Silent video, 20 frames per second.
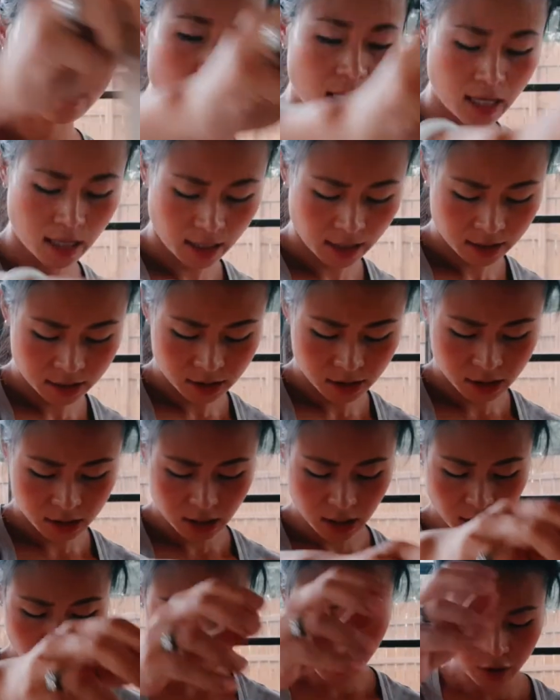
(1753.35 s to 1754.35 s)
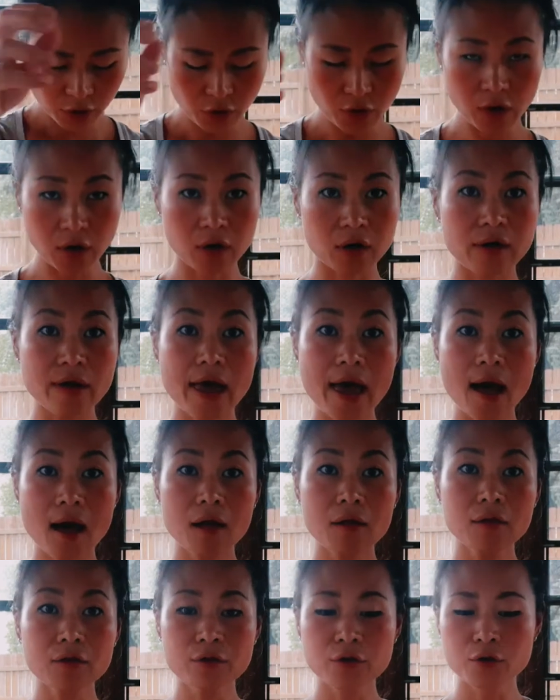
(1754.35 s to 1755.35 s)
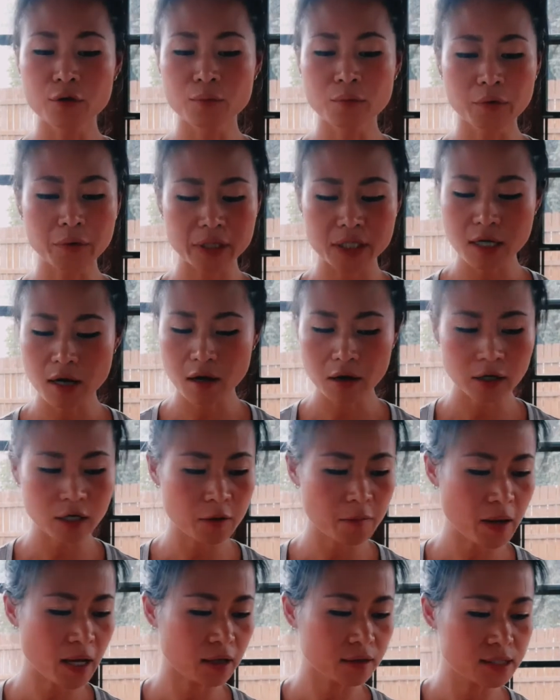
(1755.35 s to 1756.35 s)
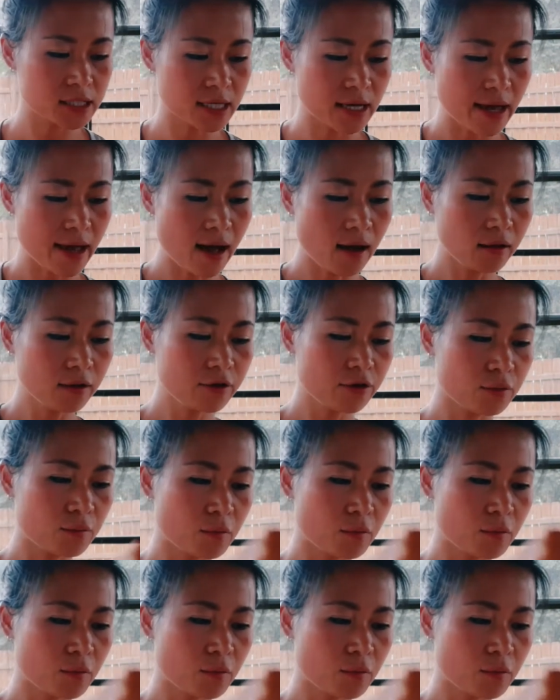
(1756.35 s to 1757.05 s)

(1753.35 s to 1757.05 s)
And your allium, we talked about allium